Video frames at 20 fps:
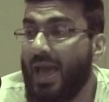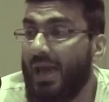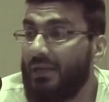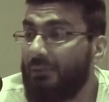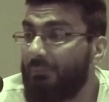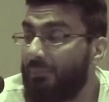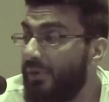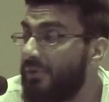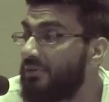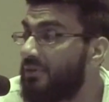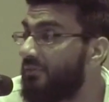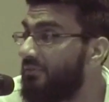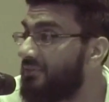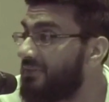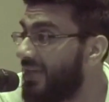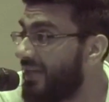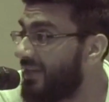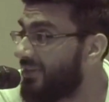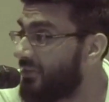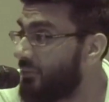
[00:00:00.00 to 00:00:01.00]
At the point
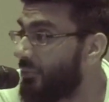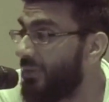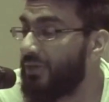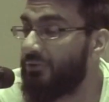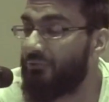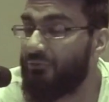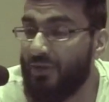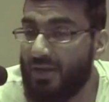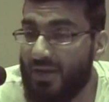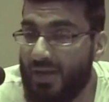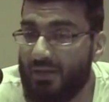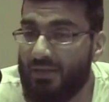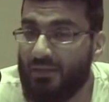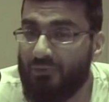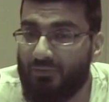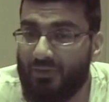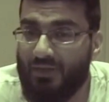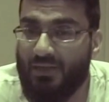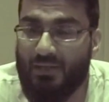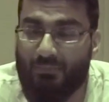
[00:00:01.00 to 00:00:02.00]
of death, when it
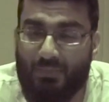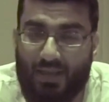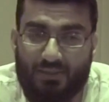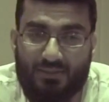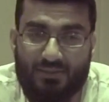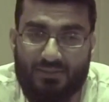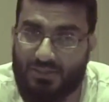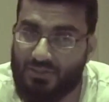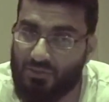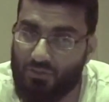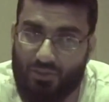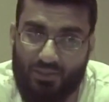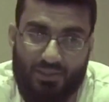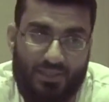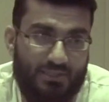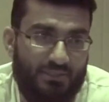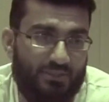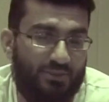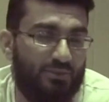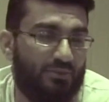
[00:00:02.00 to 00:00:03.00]
really, really matters, it's not
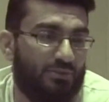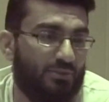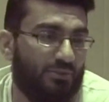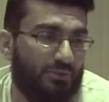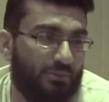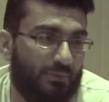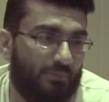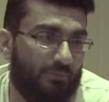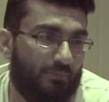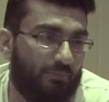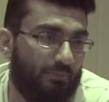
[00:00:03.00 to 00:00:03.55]
an easy thing to do.